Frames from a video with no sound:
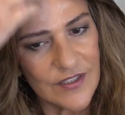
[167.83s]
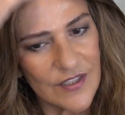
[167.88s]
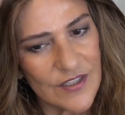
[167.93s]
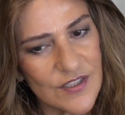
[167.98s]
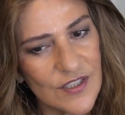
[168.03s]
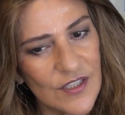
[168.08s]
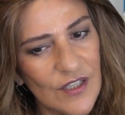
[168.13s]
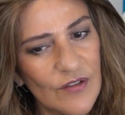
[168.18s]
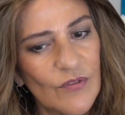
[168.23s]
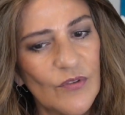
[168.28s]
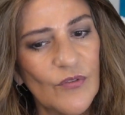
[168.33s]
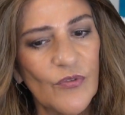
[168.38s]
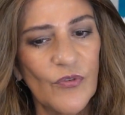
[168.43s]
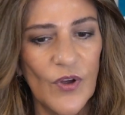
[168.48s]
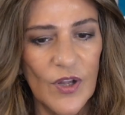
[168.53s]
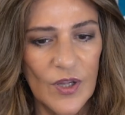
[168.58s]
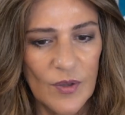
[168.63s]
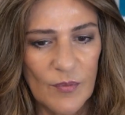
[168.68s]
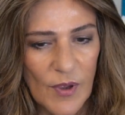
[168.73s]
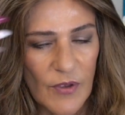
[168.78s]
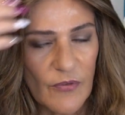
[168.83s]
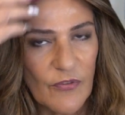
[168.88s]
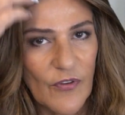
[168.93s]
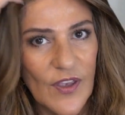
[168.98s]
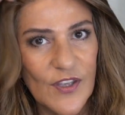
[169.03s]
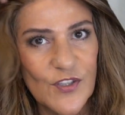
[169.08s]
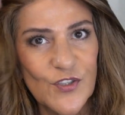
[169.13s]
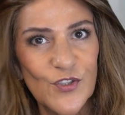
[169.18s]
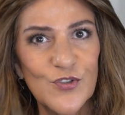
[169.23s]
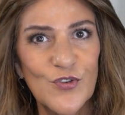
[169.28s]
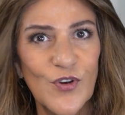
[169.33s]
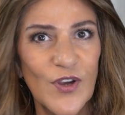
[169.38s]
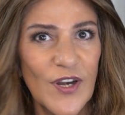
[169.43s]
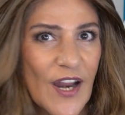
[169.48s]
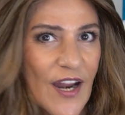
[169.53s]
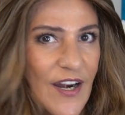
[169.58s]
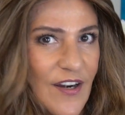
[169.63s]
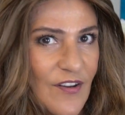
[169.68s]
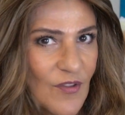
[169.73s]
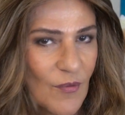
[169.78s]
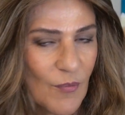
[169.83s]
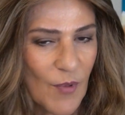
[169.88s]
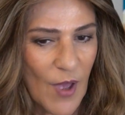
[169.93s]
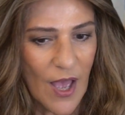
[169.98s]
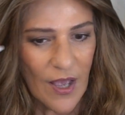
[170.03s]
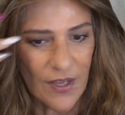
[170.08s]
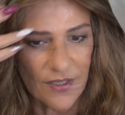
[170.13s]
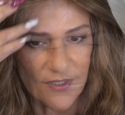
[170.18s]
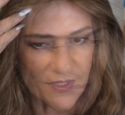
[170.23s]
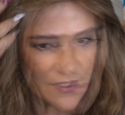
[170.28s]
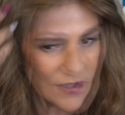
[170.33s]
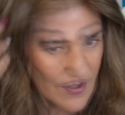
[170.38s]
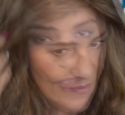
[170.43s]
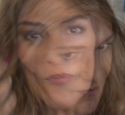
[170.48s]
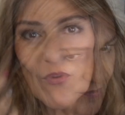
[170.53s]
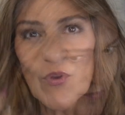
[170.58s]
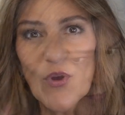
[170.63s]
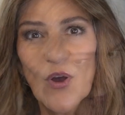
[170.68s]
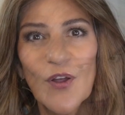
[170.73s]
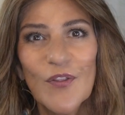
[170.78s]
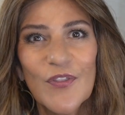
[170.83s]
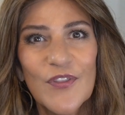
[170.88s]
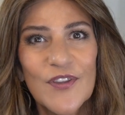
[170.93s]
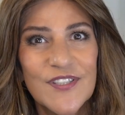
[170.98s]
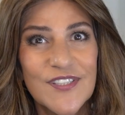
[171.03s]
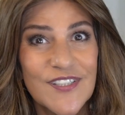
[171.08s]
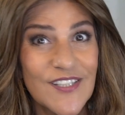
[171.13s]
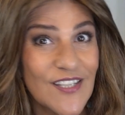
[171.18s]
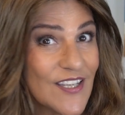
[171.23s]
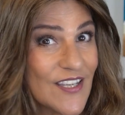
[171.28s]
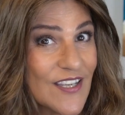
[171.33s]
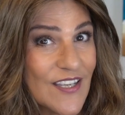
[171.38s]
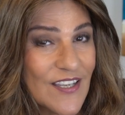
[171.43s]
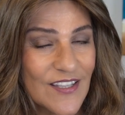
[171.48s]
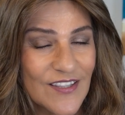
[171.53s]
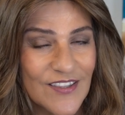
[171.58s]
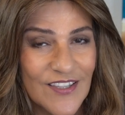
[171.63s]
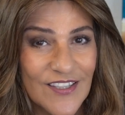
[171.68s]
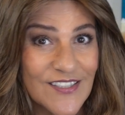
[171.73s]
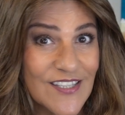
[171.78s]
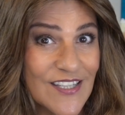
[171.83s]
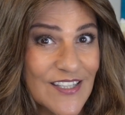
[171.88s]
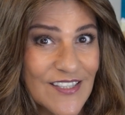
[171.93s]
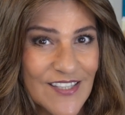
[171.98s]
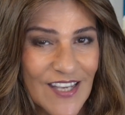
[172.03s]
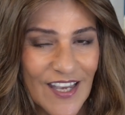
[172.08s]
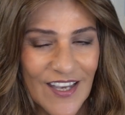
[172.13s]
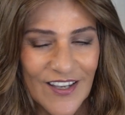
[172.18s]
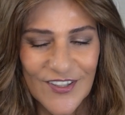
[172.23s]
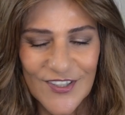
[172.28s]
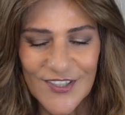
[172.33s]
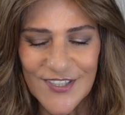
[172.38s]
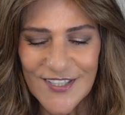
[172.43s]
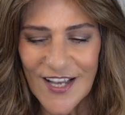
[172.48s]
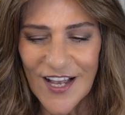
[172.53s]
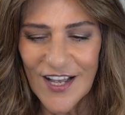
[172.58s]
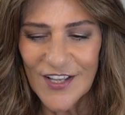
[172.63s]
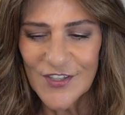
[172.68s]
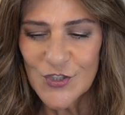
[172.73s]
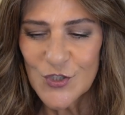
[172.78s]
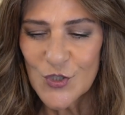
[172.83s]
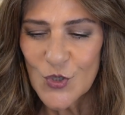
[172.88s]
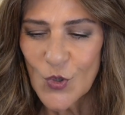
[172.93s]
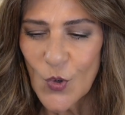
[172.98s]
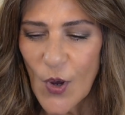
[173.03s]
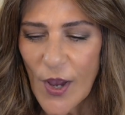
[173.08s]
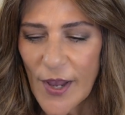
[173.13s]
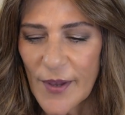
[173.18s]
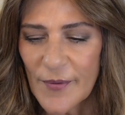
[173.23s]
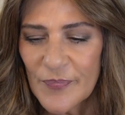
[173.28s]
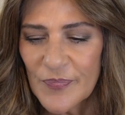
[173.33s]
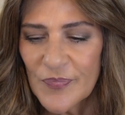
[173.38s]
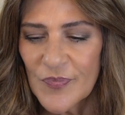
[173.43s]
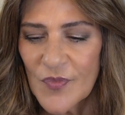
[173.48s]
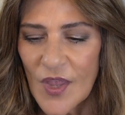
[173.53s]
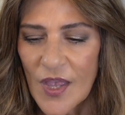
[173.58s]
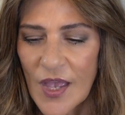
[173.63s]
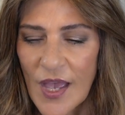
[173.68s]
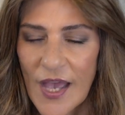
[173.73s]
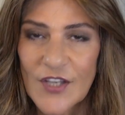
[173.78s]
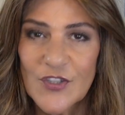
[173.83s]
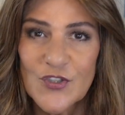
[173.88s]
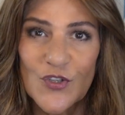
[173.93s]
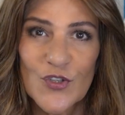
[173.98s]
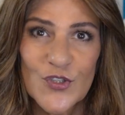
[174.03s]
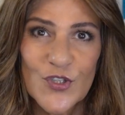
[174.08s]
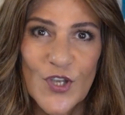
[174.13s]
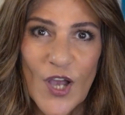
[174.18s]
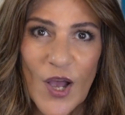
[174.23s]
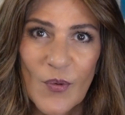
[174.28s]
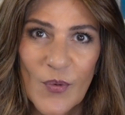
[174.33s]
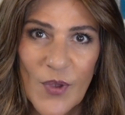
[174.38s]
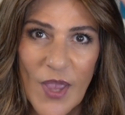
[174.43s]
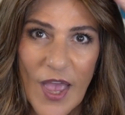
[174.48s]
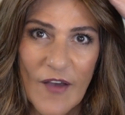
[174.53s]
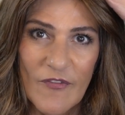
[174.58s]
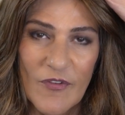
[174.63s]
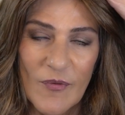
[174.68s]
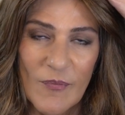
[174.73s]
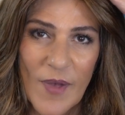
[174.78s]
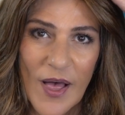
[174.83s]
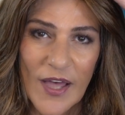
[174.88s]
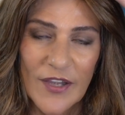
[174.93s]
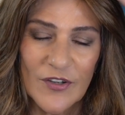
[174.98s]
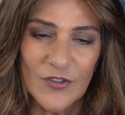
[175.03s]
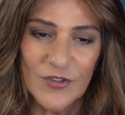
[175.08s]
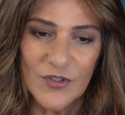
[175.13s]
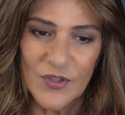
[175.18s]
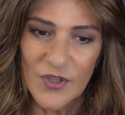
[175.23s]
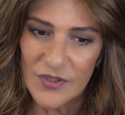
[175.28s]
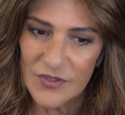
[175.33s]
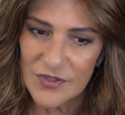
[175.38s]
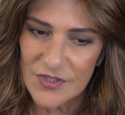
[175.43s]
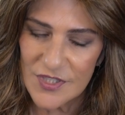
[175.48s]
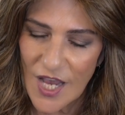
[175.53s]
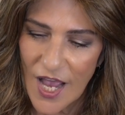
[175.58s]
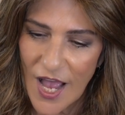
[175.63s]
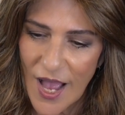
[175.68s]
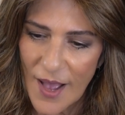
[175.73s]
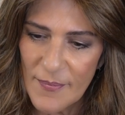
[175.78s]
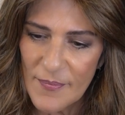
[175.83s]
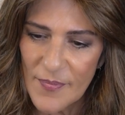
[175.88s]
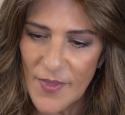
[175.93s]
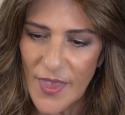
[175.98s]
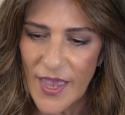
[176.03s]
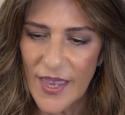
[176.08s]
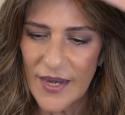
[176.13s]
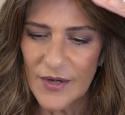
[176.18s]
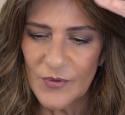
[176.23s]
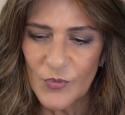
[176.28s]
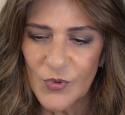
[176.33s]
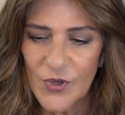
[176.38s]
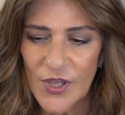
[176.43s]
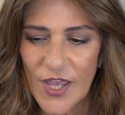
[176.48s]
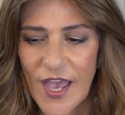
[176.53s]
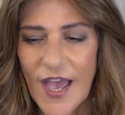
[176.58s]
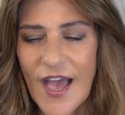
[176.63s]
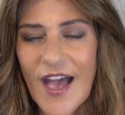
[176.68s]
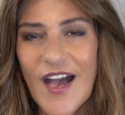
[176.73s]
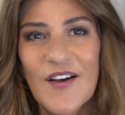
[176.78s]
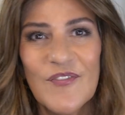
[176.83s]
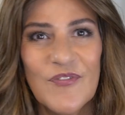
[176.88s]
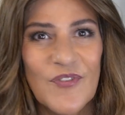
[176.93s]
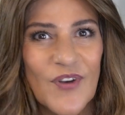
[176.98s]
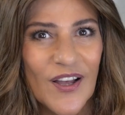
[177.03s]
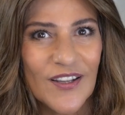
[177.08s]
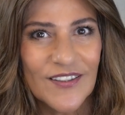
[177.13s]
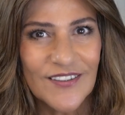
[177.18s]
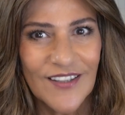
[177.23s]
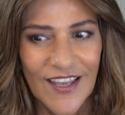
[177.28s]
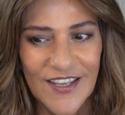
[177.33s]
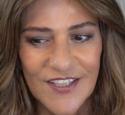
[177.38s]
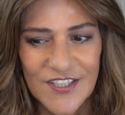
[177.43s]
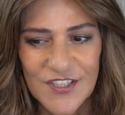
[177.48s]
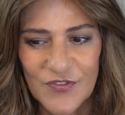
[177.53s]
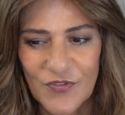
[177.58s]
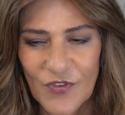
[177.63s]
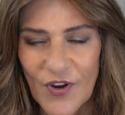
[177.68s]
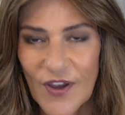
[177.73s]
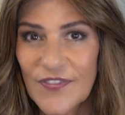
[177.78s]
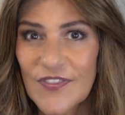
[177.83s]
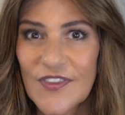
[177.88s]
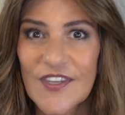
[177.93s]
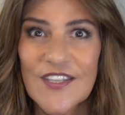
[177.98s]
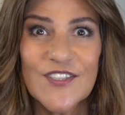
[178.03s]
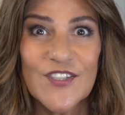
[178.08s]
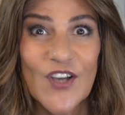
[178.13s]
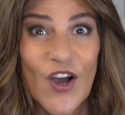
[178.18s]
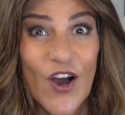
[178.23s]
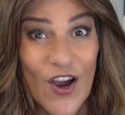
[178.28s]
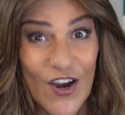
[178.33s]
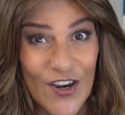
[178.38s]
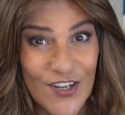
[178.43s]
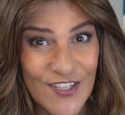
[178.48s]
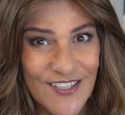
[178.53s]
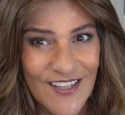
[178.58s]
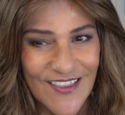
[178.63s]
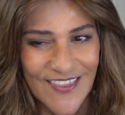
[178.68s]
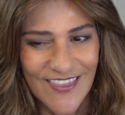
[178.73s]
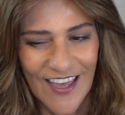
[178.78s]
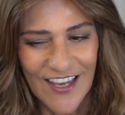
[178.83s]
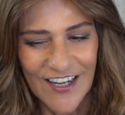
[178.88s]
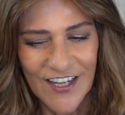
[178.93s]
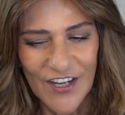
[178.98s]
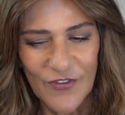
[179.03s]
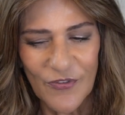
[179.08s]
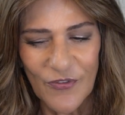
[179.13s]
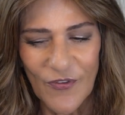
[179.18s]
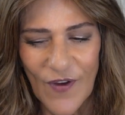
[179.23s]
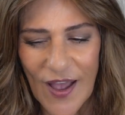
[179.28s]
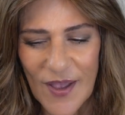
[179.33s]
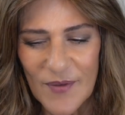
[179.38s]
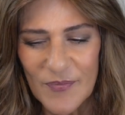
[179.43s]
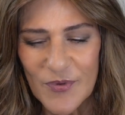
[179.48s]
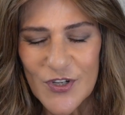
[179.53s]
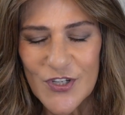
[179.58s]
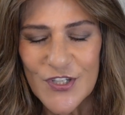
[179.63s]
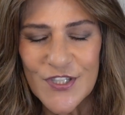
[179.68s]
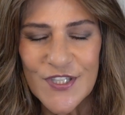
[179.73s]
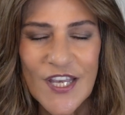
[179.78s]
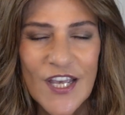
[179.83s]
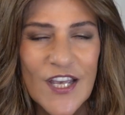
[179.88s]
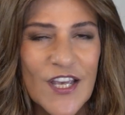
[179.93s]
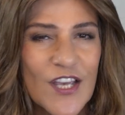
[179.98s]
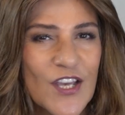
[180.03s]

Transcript: Doesn't even fall on my face straight out of the box. Let me give you all the, de the details on Joy. As you saw, we have a mono top and we have a lace front. These are synthetic fibers.